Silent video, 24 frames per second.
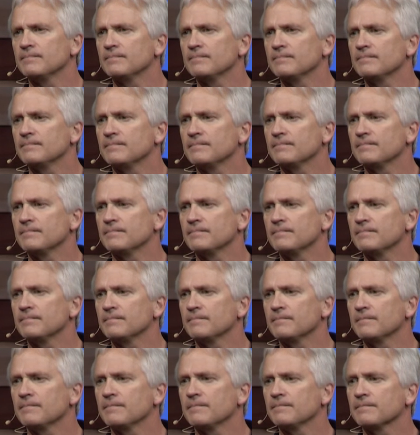
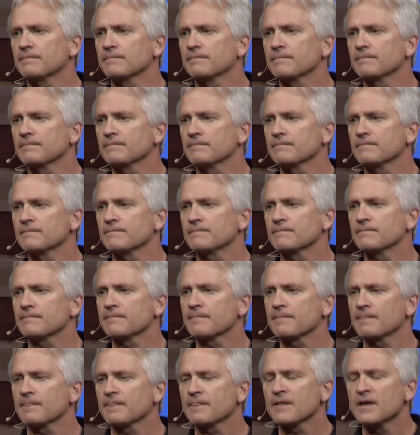
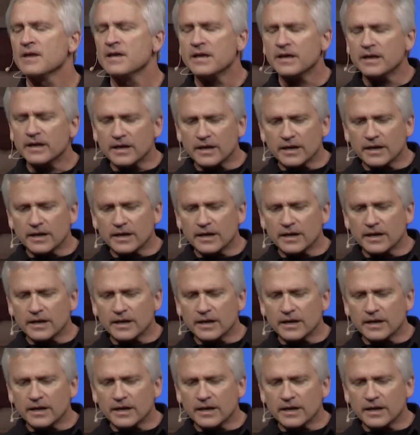[no speech]